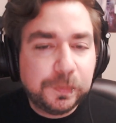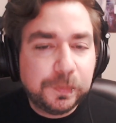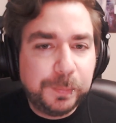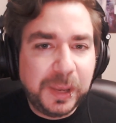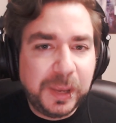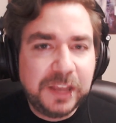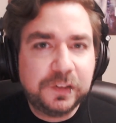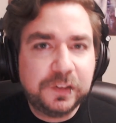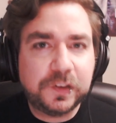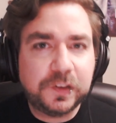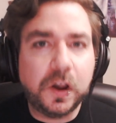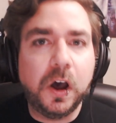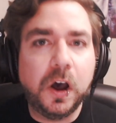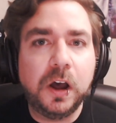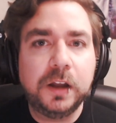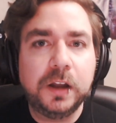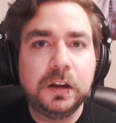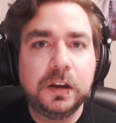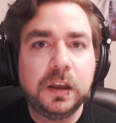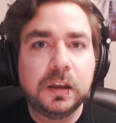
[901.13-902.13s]
is based
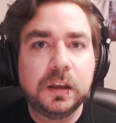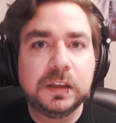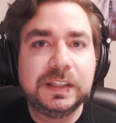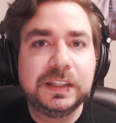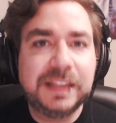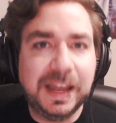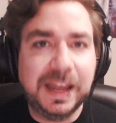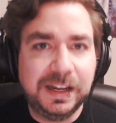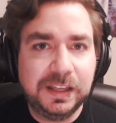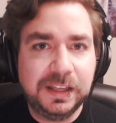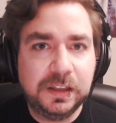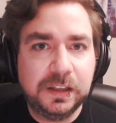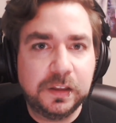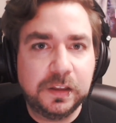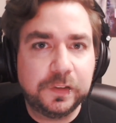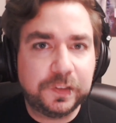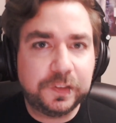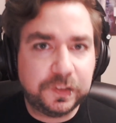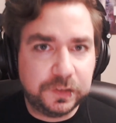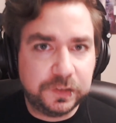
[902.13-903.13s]
on getting
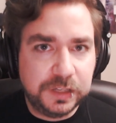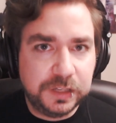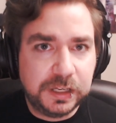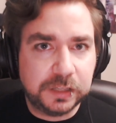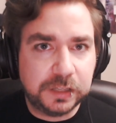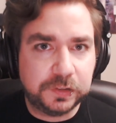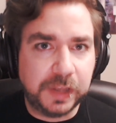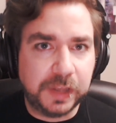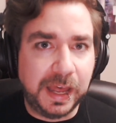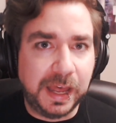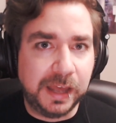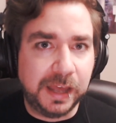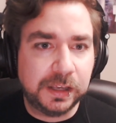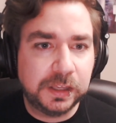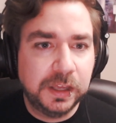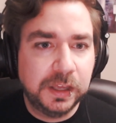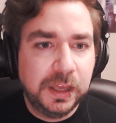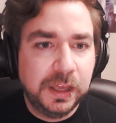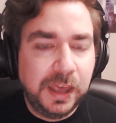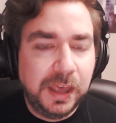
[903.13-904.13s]
sneak
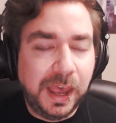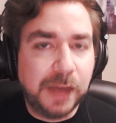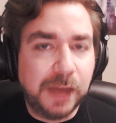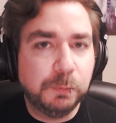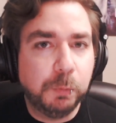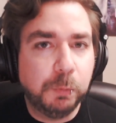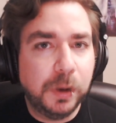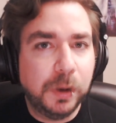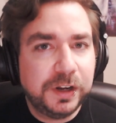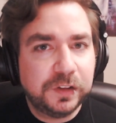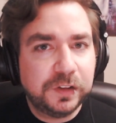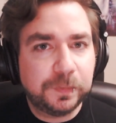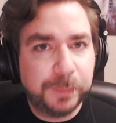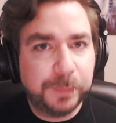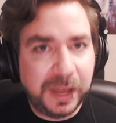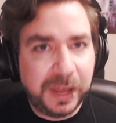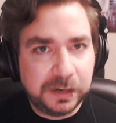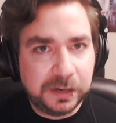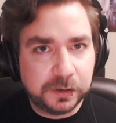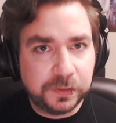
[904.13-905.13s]
attack. And what is
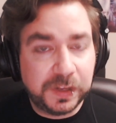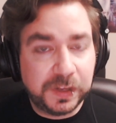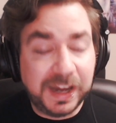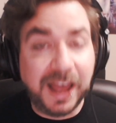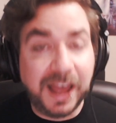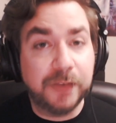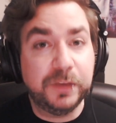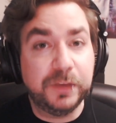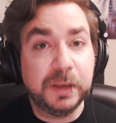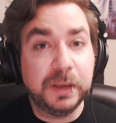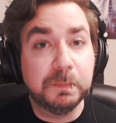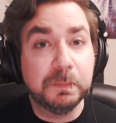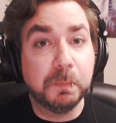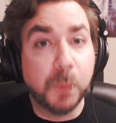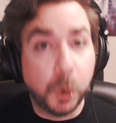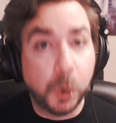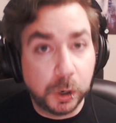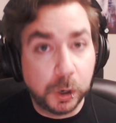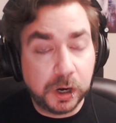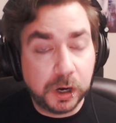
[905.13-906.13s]
better than having
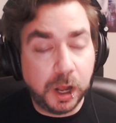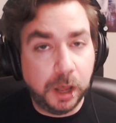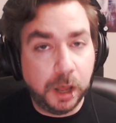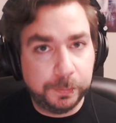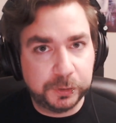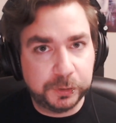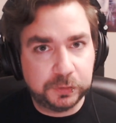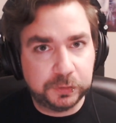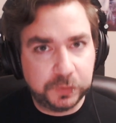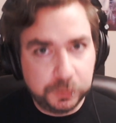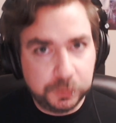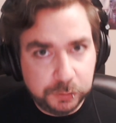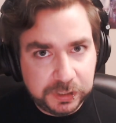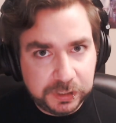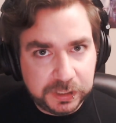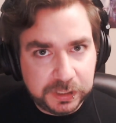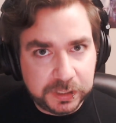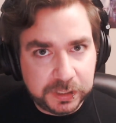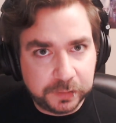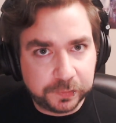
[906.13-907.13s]
more
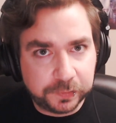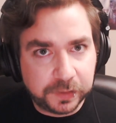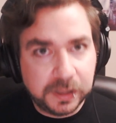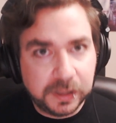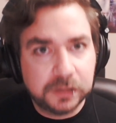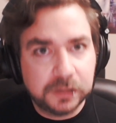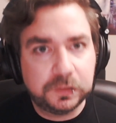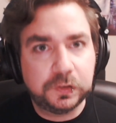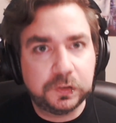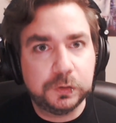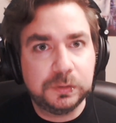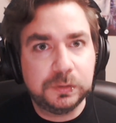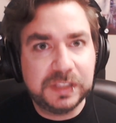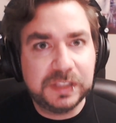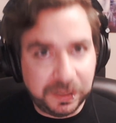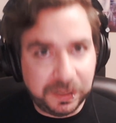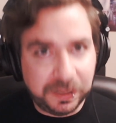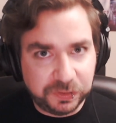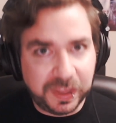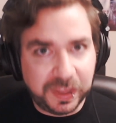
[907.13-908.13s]
opportunities to
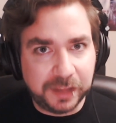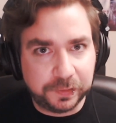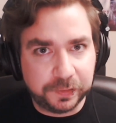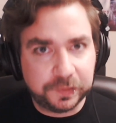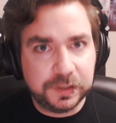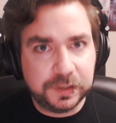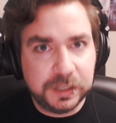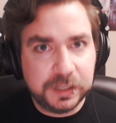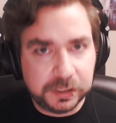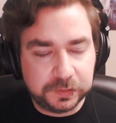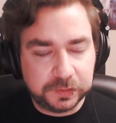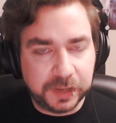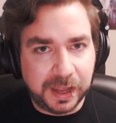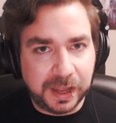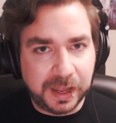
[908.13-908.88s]
get that sneak